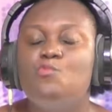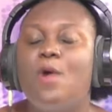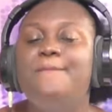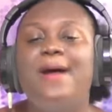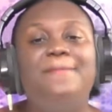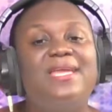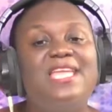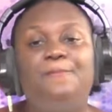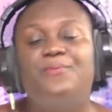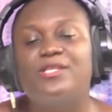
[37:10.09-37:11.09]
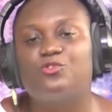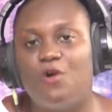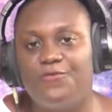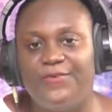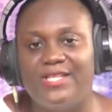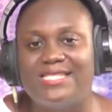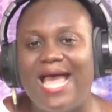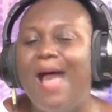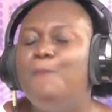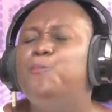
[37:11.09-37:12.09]
wababa ye press conference
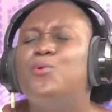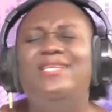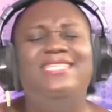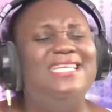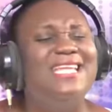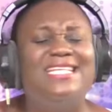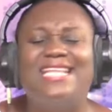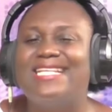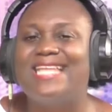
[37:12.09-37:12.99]
abodi ne da